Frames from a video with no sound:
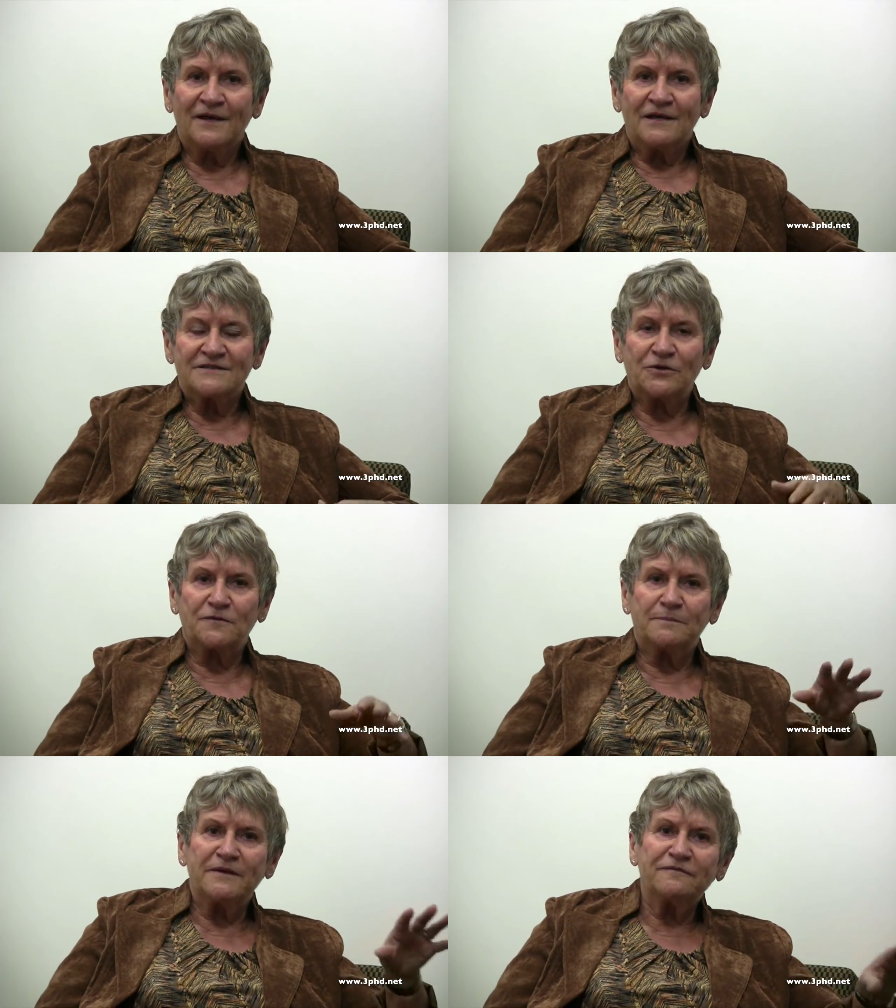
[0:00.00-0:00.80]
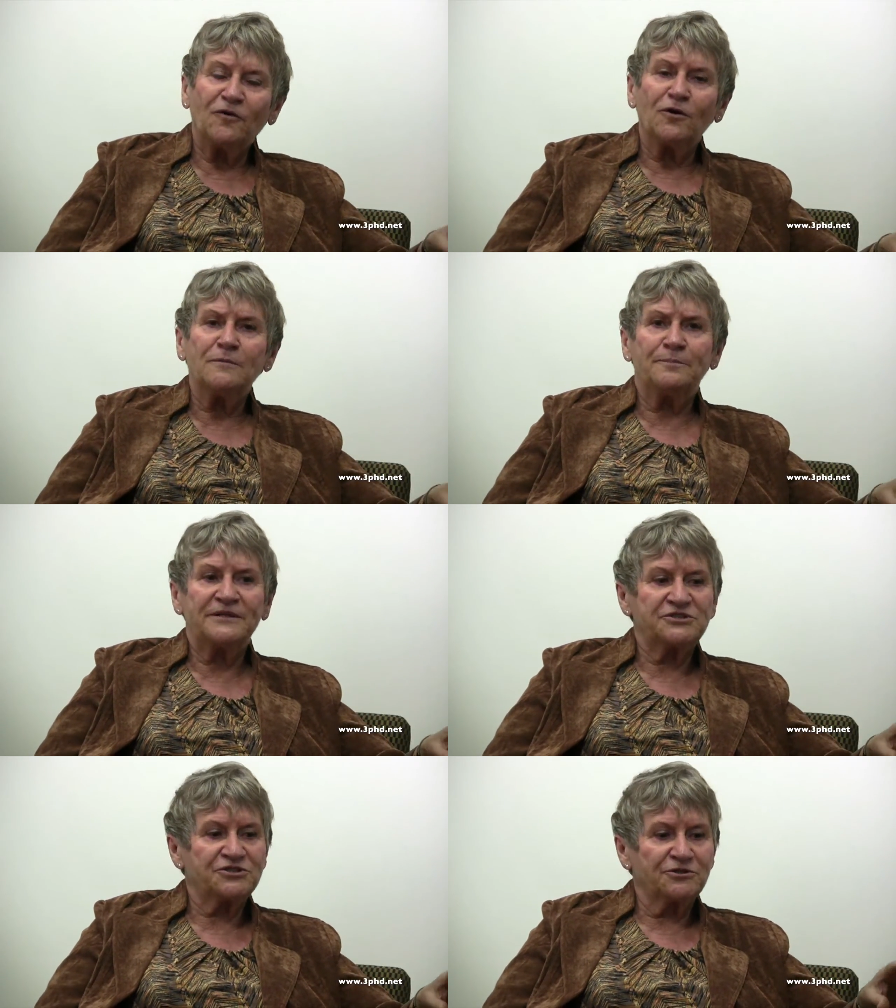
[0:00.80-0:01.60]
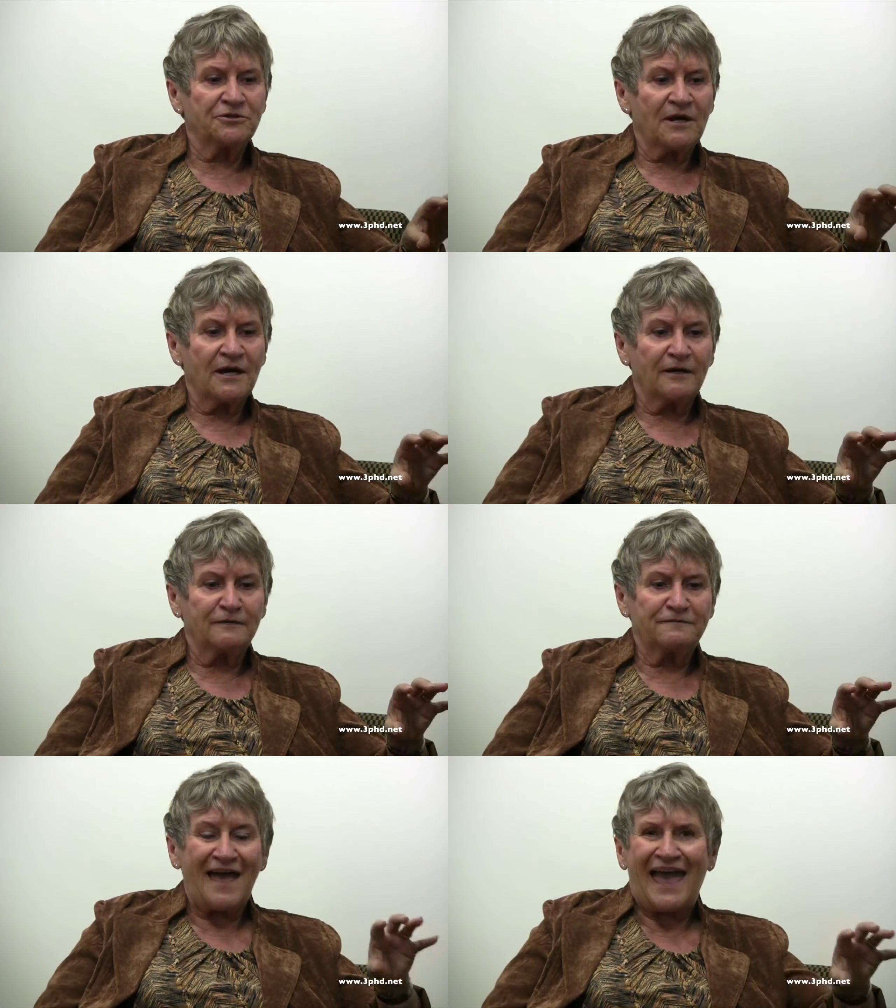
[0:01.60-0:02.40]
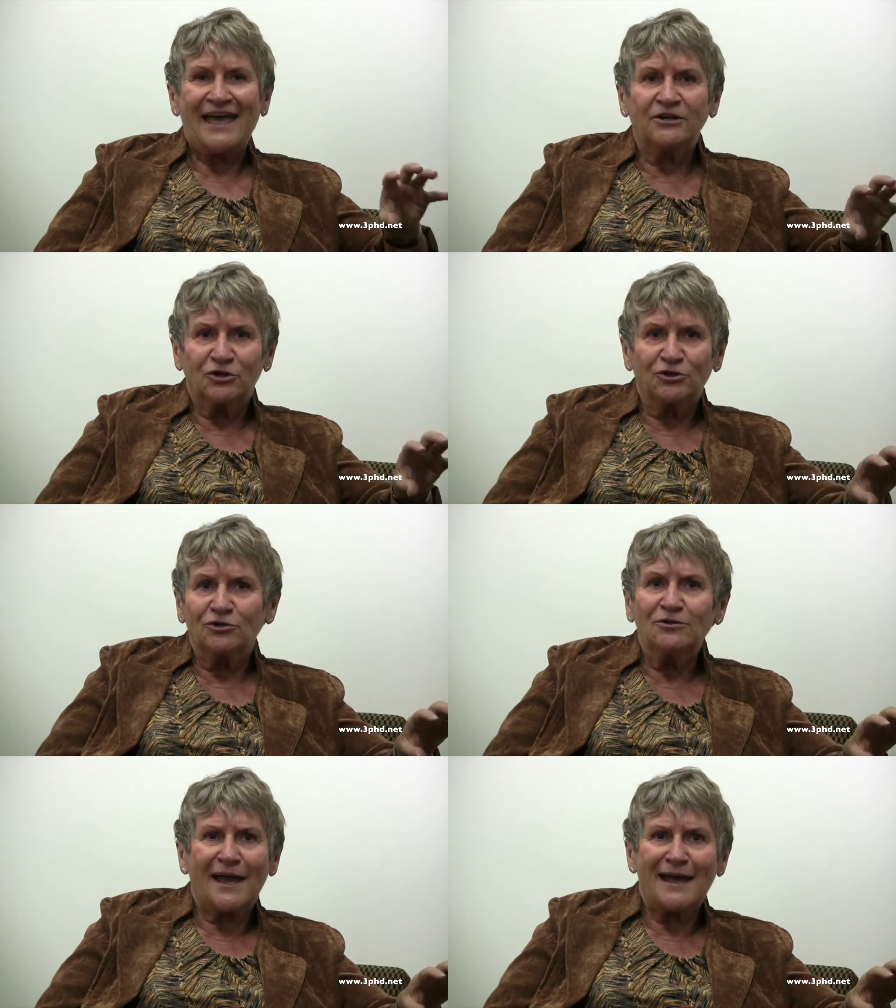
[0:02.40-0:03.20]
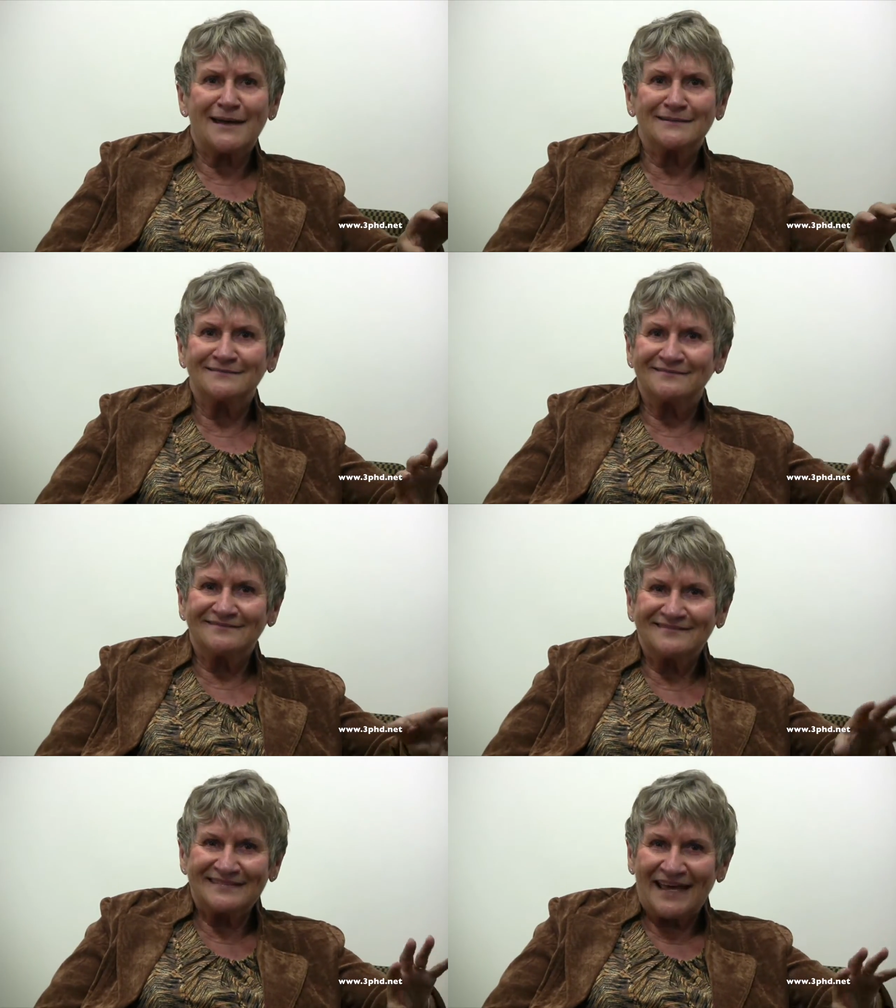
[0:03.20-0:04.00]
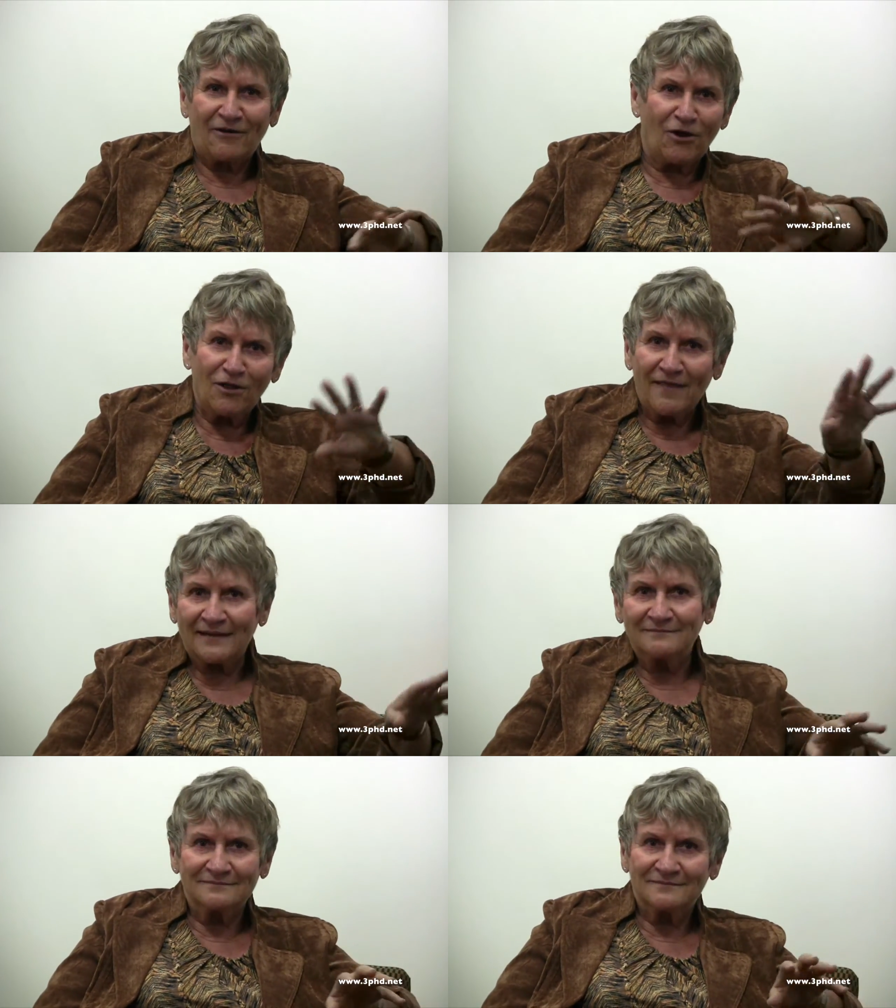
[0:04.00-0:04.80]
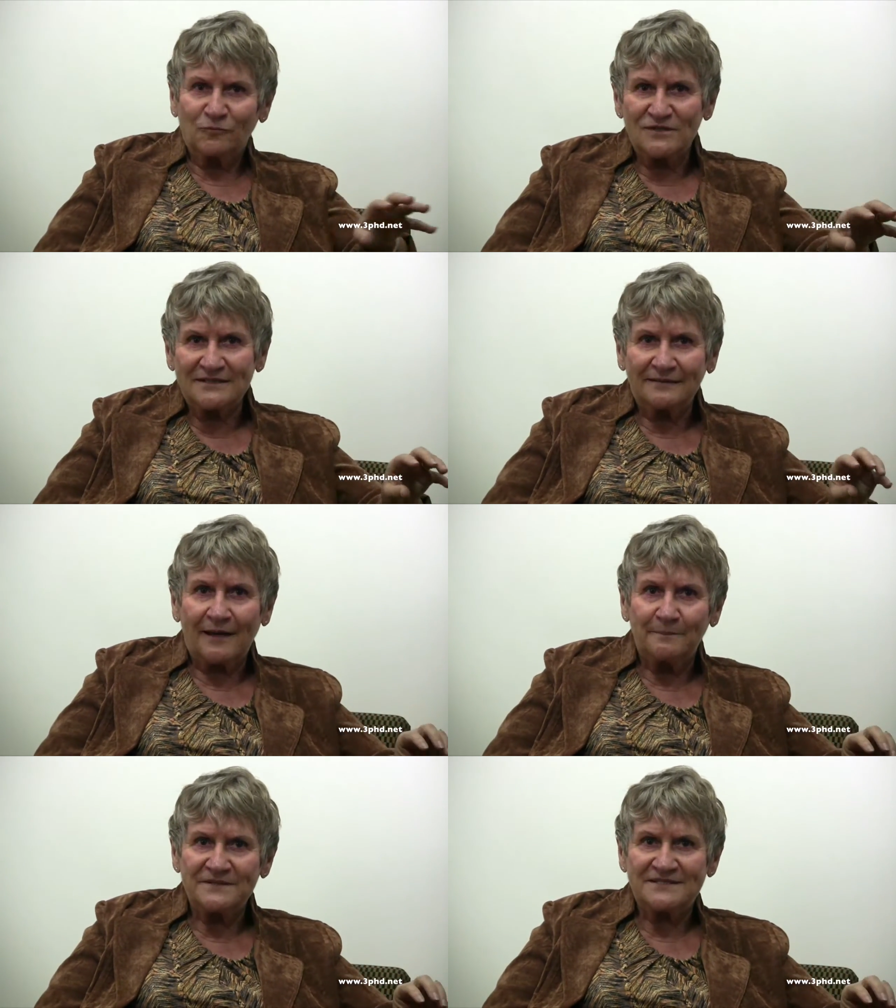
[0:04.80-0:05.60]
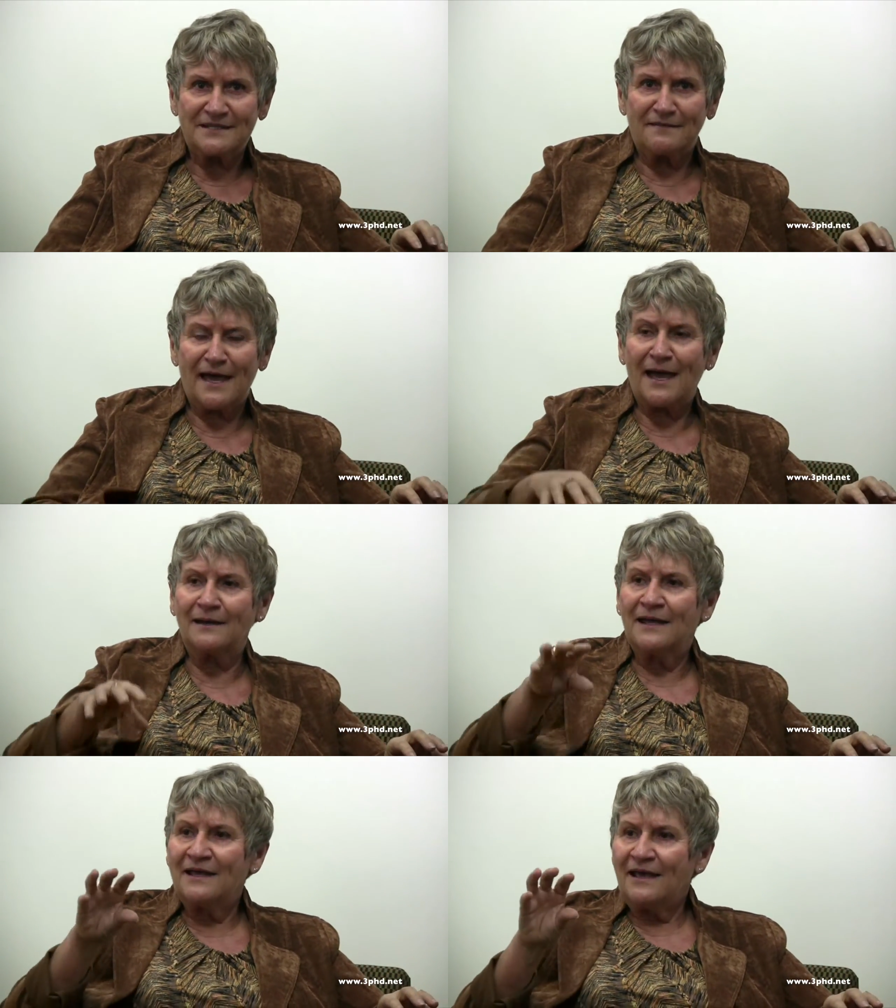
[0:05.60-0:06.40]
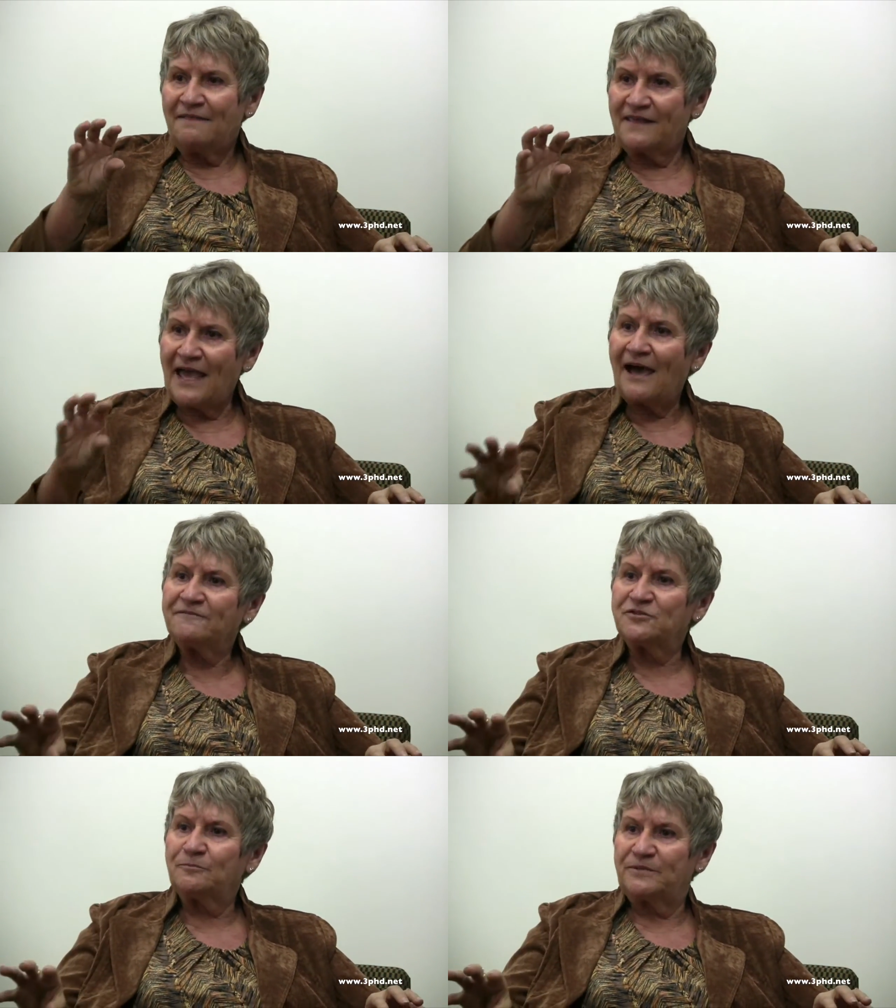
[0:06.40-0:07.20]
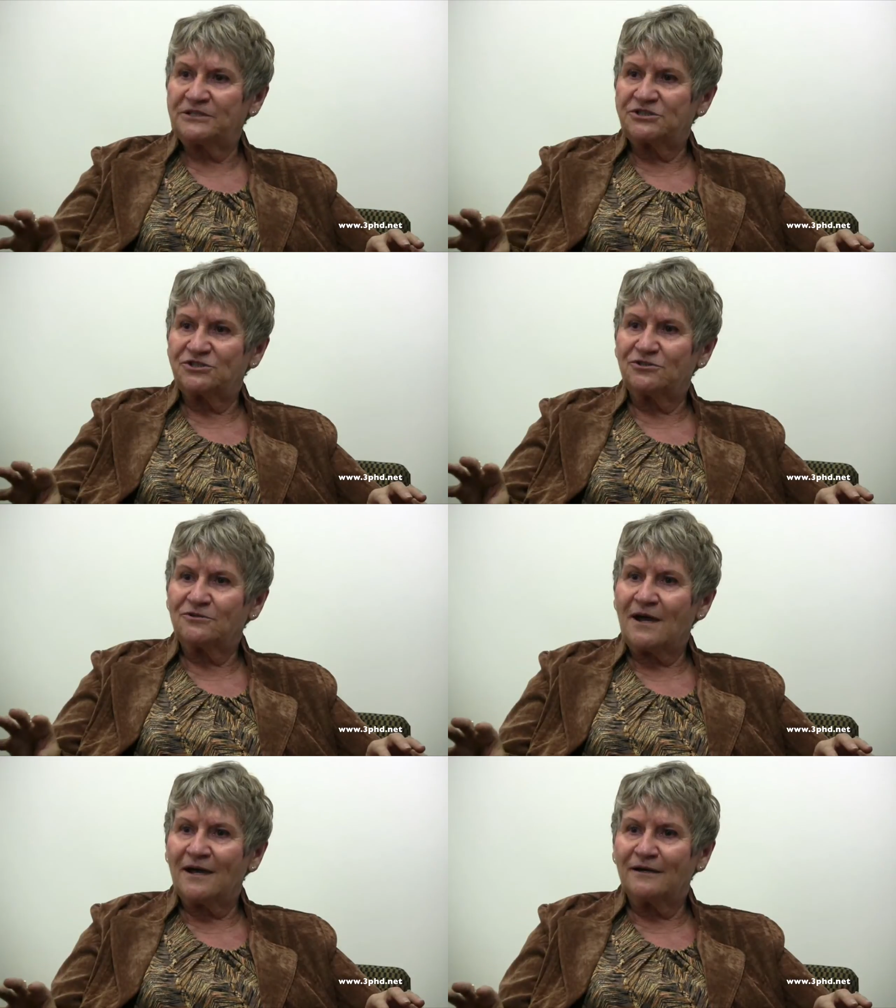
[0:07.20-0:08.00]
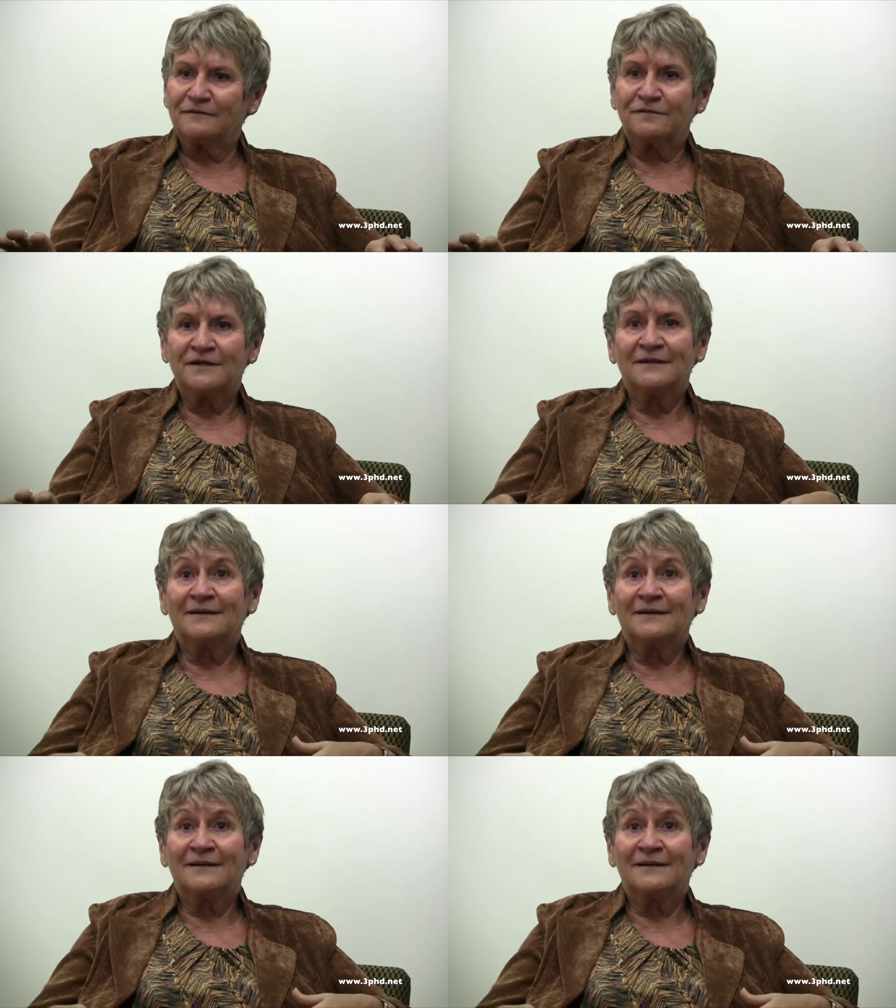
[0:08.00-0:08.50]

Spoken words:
So the before picture of anger and all that was encompassed in that, the after picture of